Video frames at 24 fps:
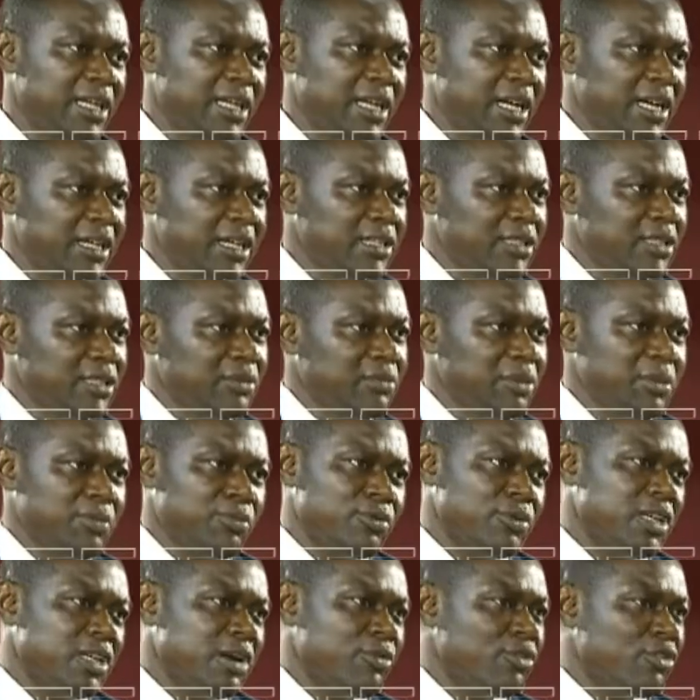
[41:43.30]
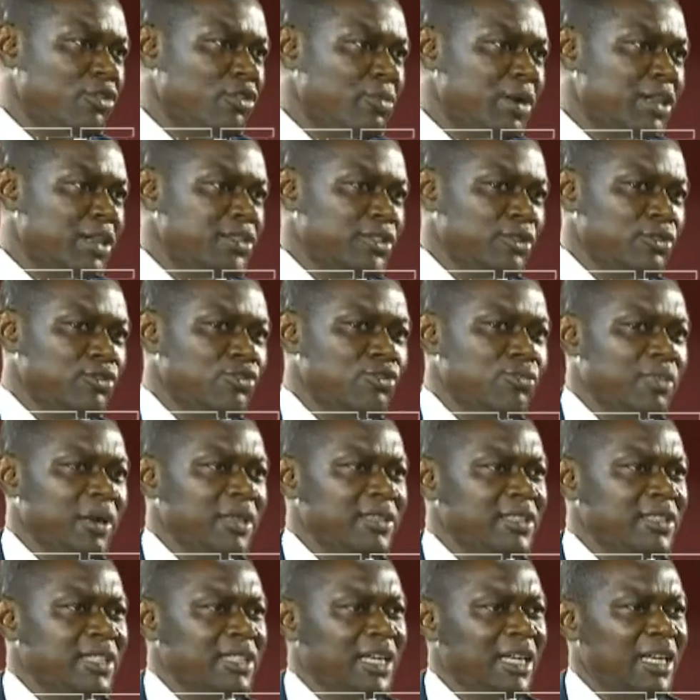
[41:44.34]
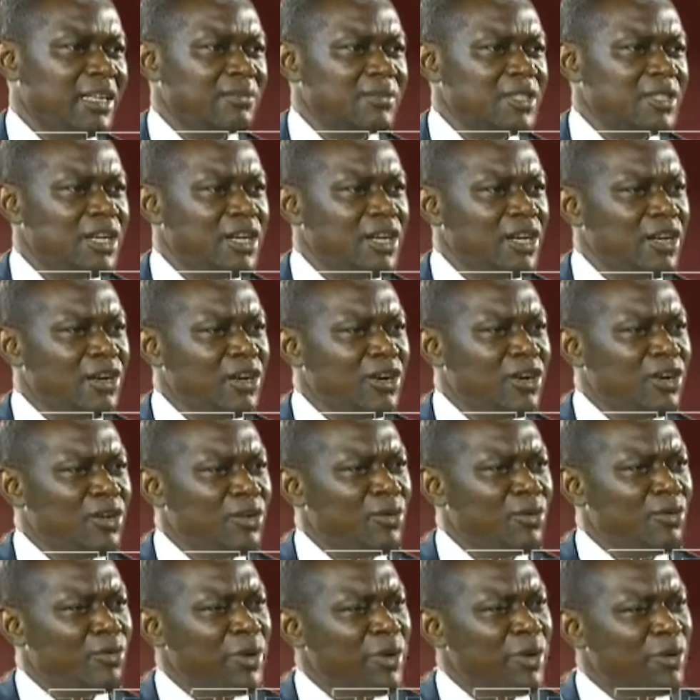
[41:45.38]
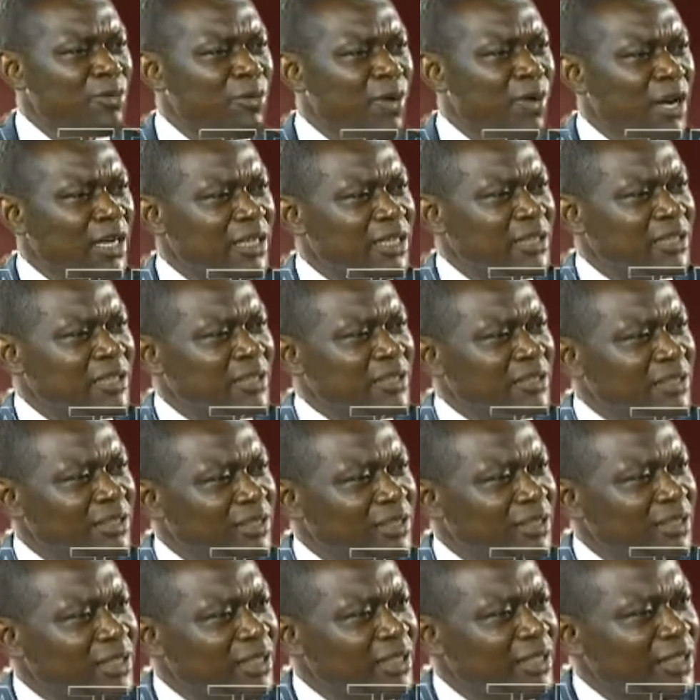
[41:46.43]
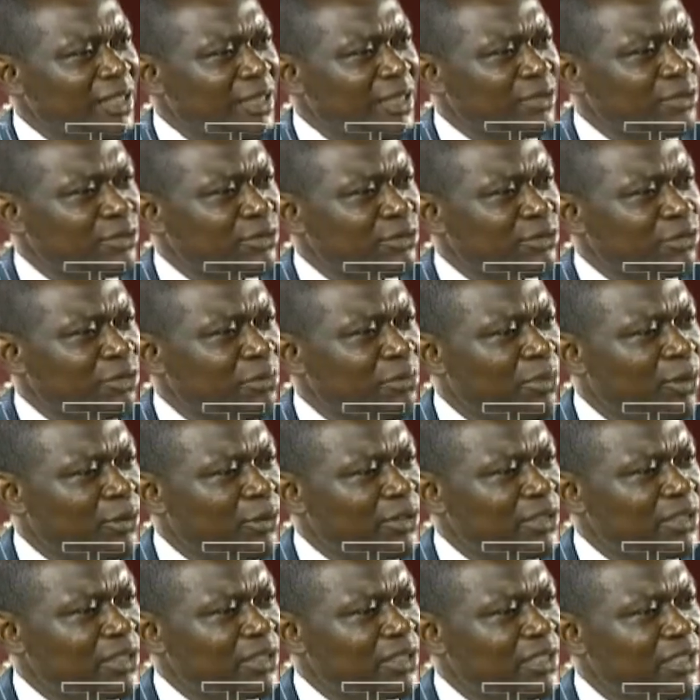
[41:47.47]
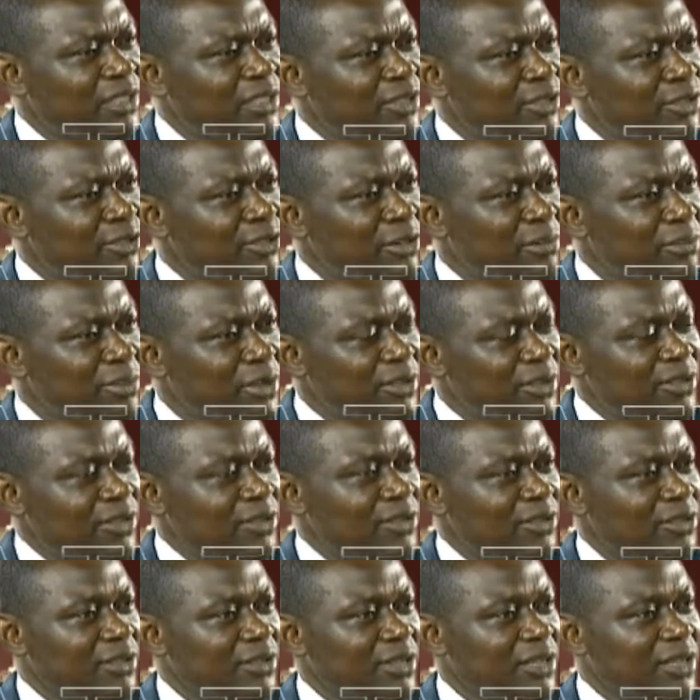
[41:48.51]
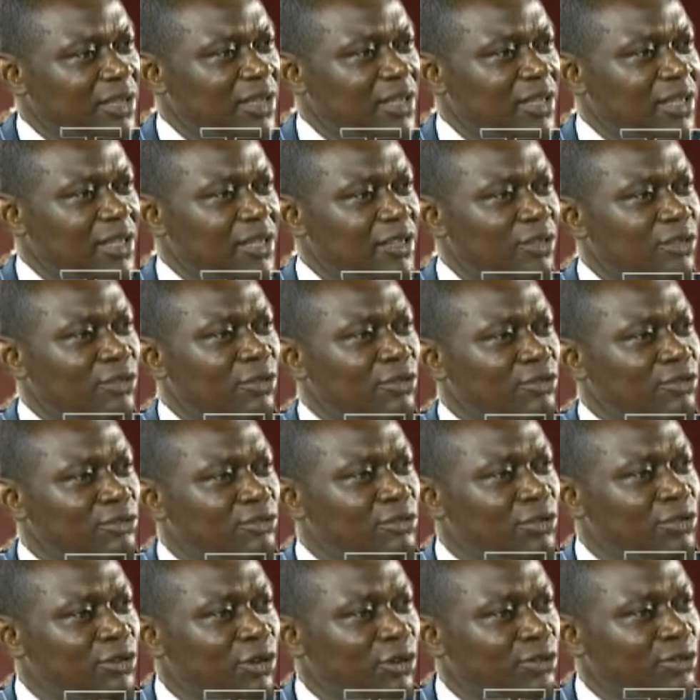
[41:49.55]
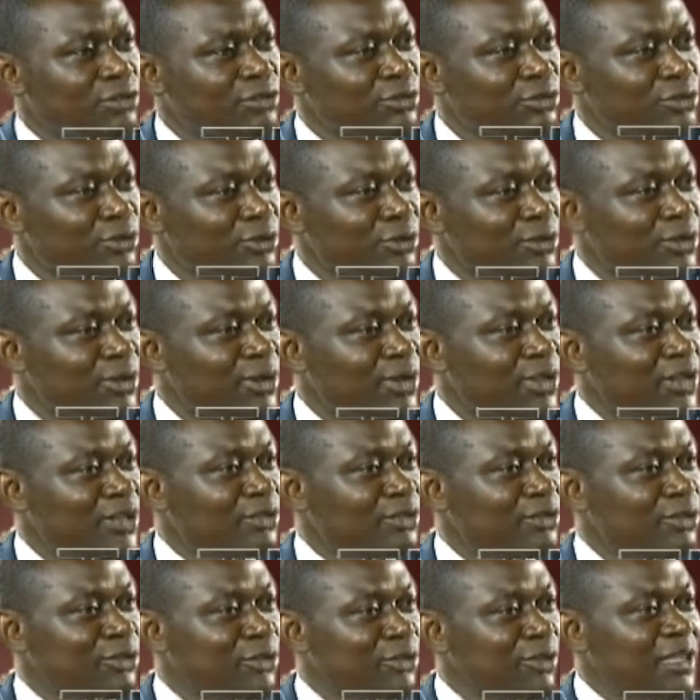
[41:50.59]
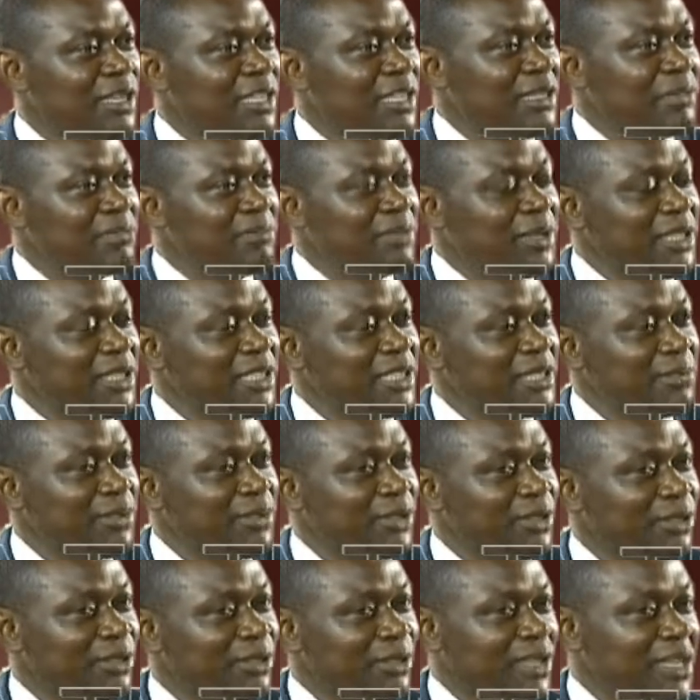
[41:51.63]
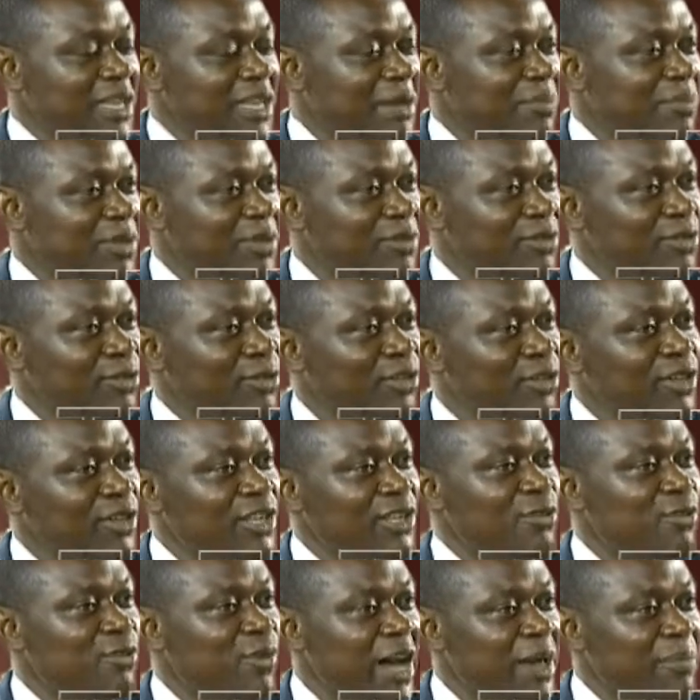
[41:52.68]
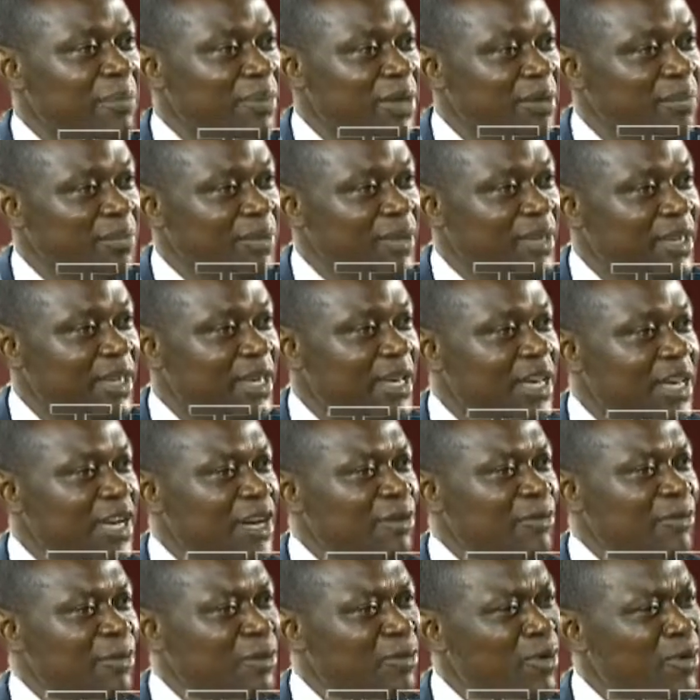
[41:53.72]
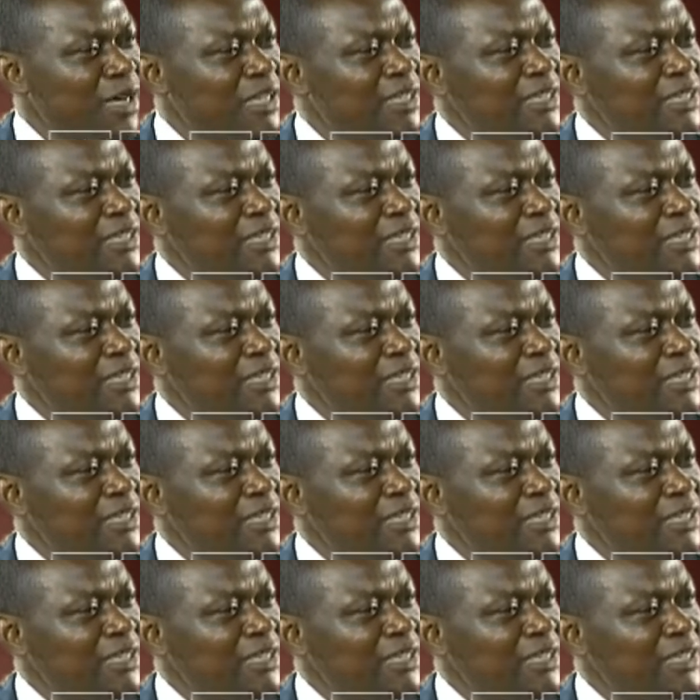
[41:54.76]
candidate. People that will come as a group and say that we want to support this young person, not too young to rule, not only in PDP, not in APC, not only in YPP. We want